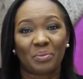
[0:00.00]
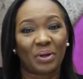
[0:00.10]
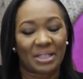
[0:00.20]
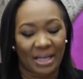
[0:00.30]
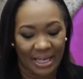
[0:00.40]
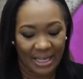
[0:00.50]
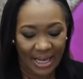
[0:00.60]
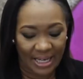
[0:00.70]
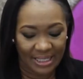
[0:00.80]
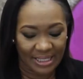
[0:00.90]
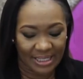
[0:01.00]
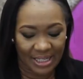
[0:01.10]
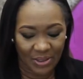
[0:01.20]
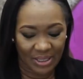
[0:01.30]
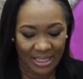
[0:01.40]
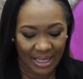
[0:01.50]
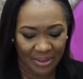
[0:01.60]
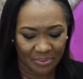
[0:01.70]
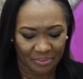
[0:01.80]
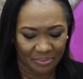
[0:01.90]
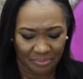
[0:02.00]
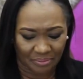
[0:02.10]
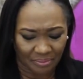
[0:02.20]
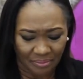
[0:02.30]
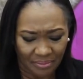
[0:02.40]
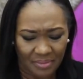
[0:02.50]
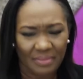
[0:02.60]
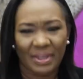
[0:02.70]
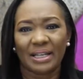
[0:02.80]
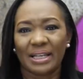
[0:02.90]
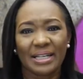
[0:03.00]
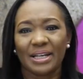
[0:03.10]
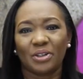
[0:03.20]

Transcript: But here it is. Jesus said, "Let